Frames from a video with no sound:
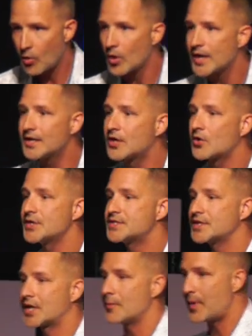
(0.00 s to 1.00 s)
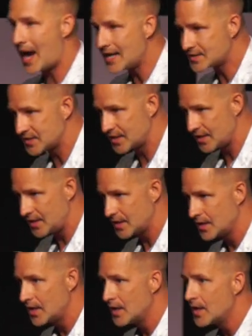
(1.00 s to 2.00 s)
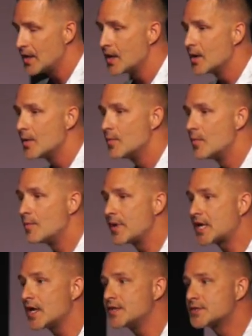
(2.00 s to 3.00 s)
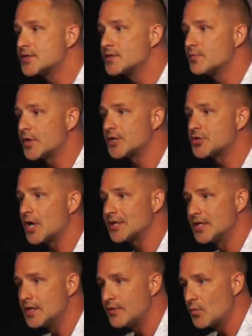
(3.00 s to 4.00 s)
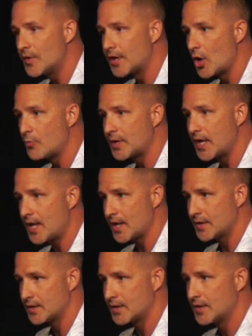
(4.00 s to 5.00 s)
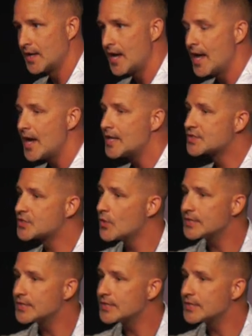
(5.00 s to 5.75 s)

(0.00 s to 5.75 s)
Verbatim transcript: increase the capacity because, because you're not living with an open hand. And so it